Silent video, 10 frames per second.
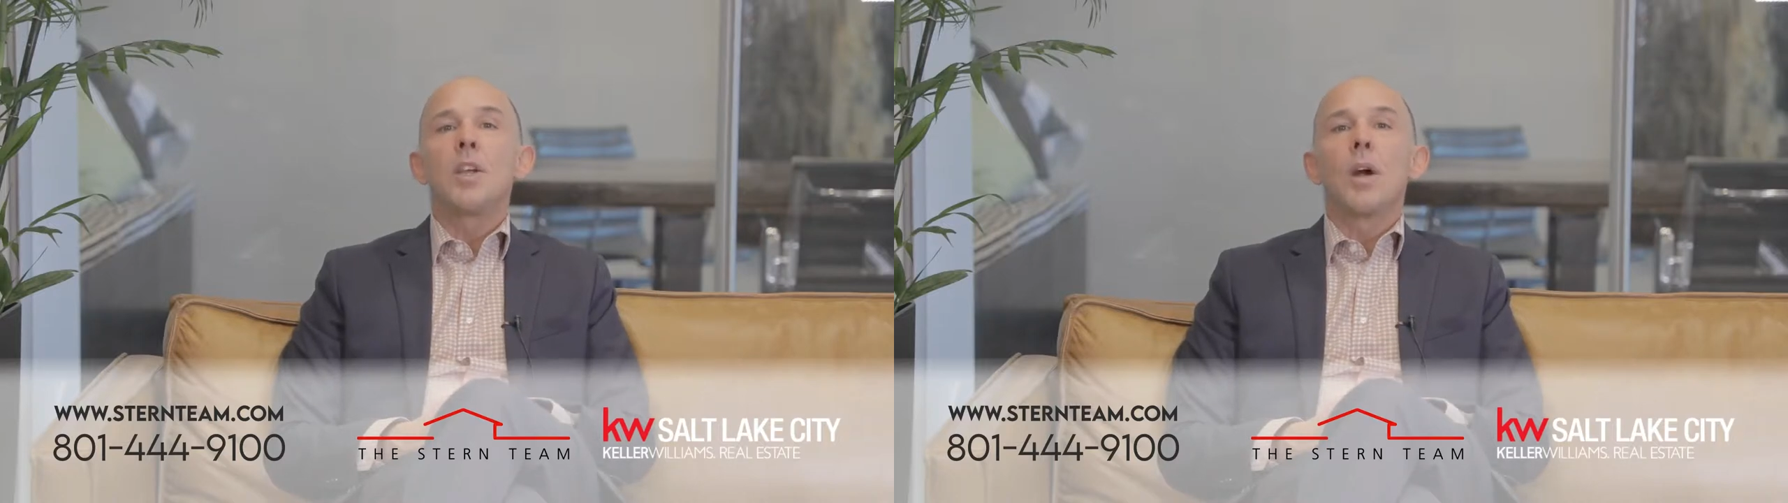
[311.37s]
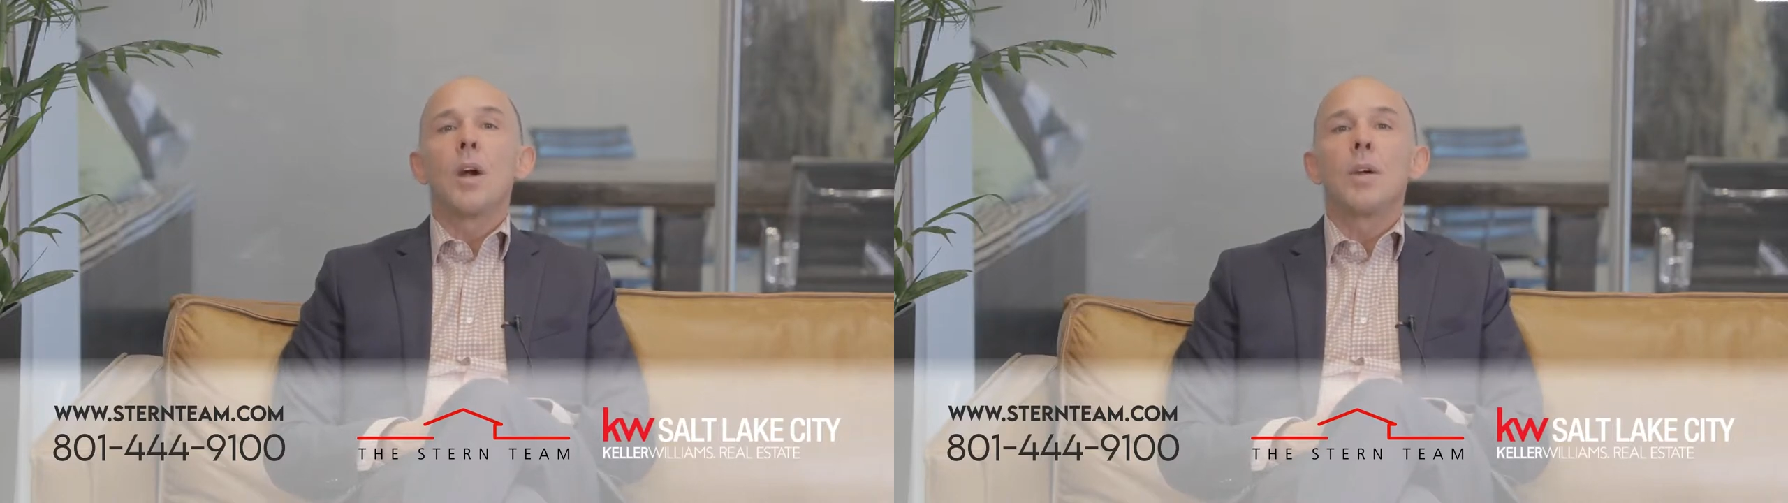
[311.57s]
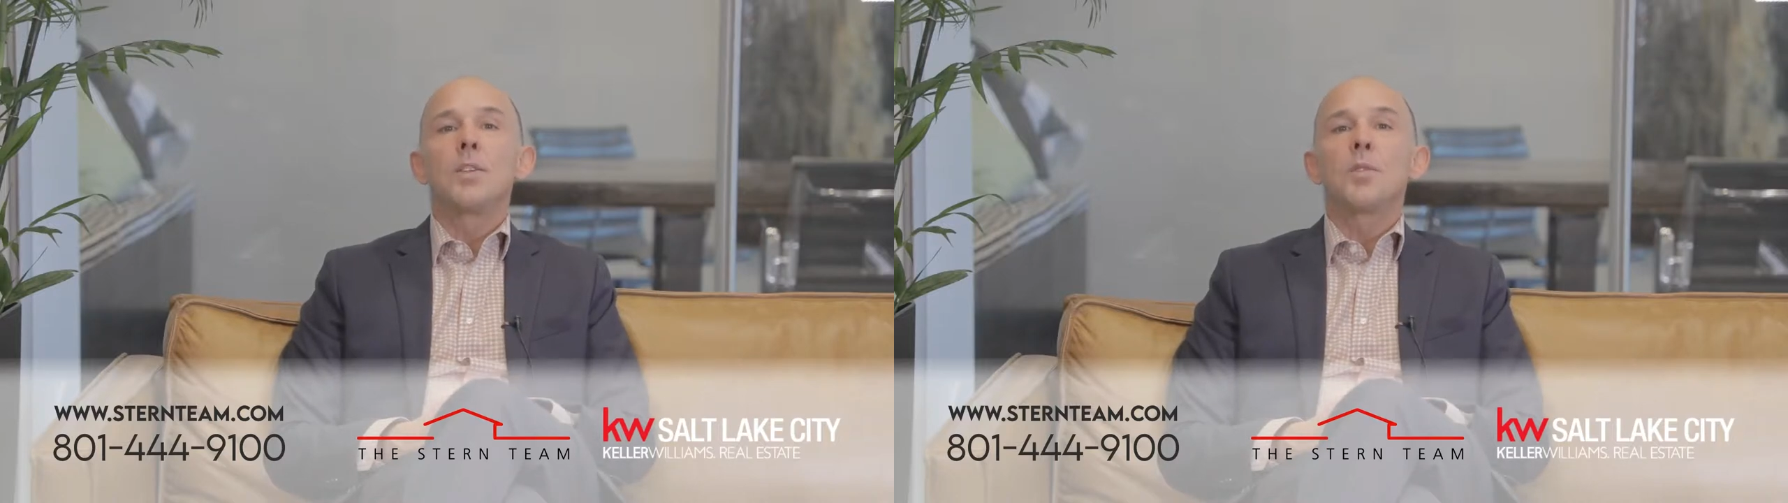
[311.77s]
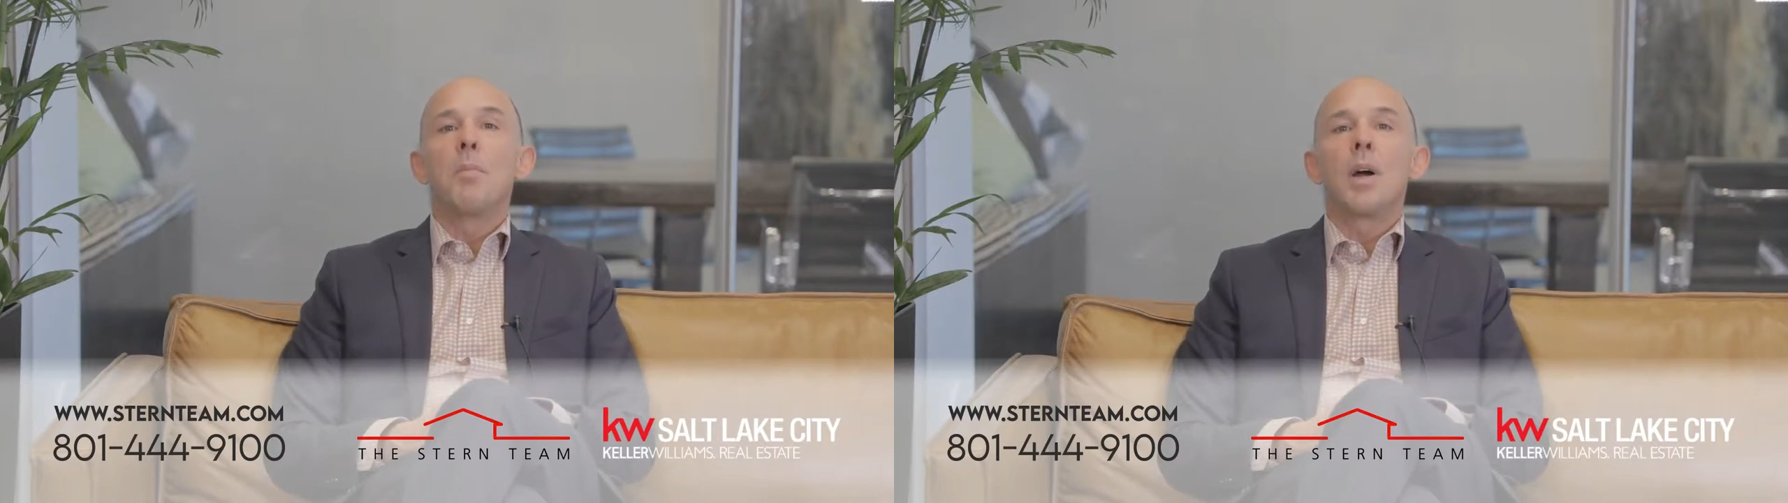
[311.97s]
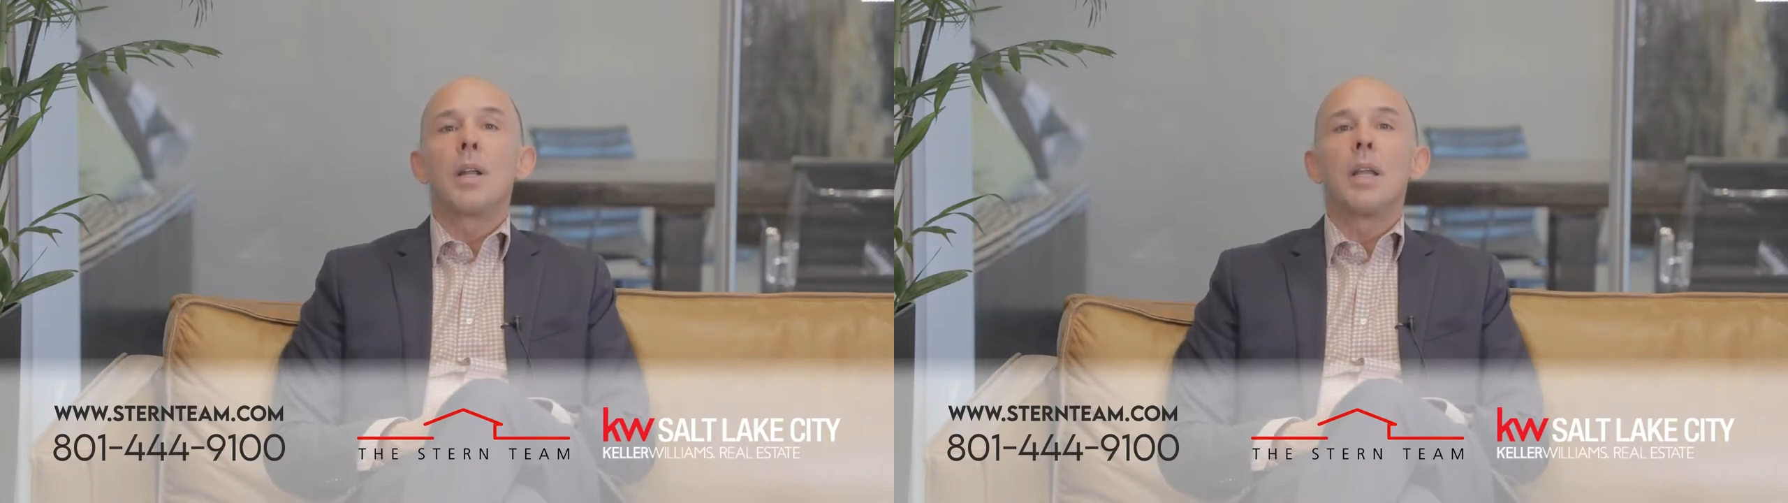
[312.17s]
your earnest
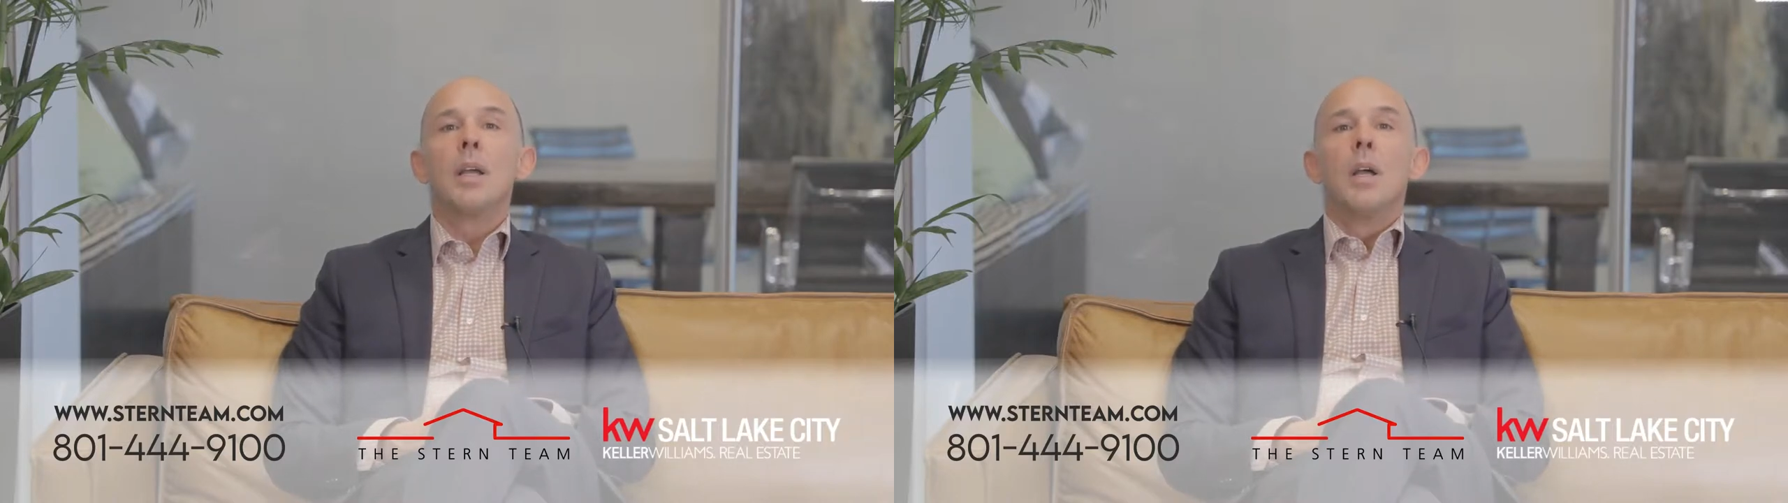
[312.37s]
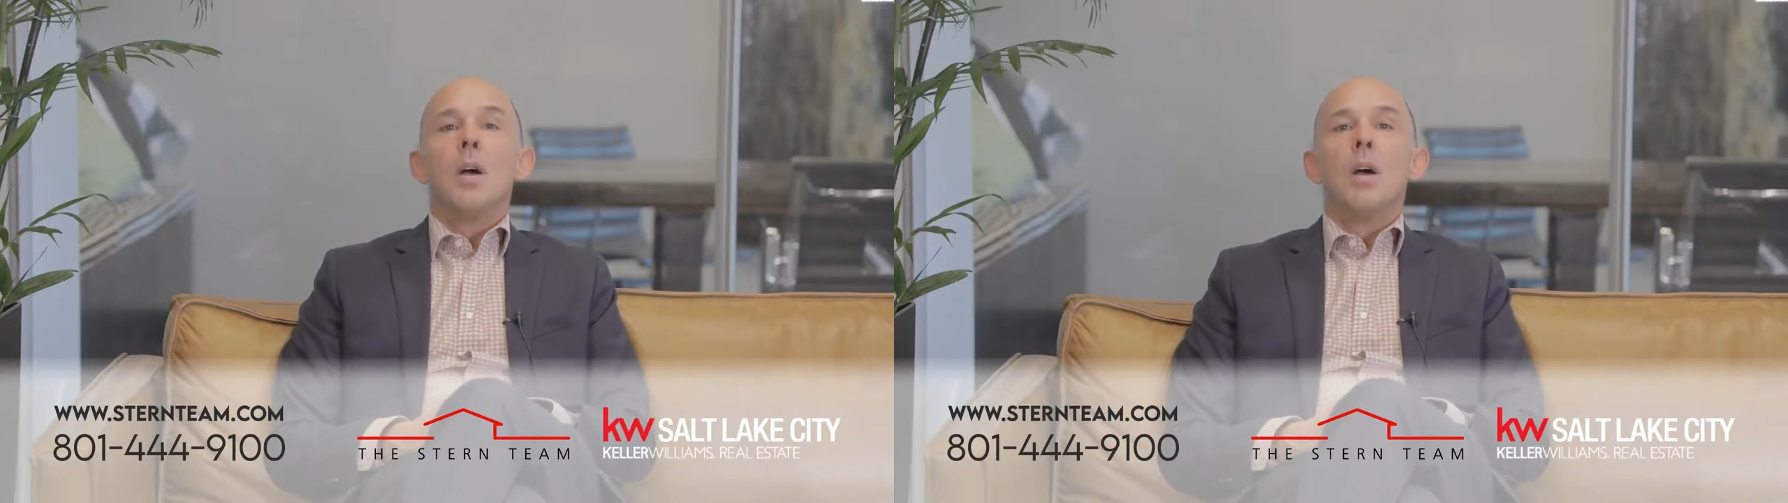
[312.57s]
money